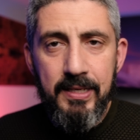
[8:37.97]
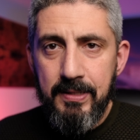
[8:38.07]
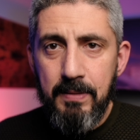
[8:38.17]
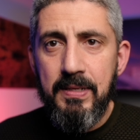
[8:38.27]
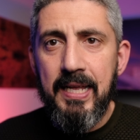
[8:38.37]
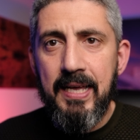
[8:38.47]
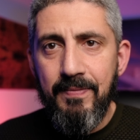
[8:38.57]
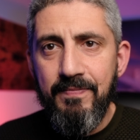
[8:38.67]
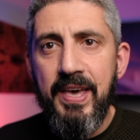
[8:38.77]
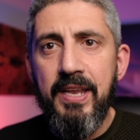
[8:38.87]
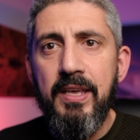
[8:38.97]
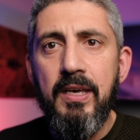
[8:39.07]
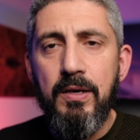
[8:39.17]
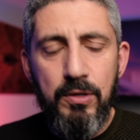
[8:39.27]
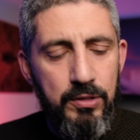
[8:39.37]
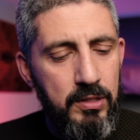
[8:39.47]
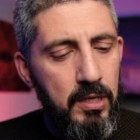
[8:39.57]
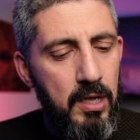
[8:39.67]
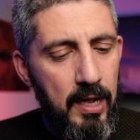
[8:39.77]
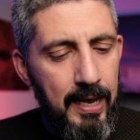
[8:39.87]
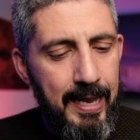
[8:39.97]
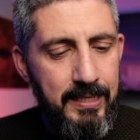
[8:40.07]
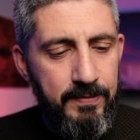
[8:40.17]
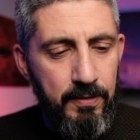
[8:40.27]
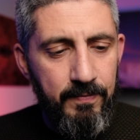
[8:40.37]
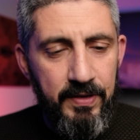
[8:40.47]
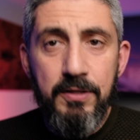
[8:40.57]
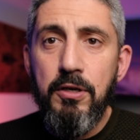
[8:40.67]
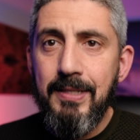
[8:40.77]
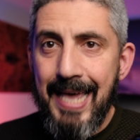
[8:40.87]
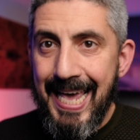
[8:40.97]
It seems like a very good lens from Viltrox.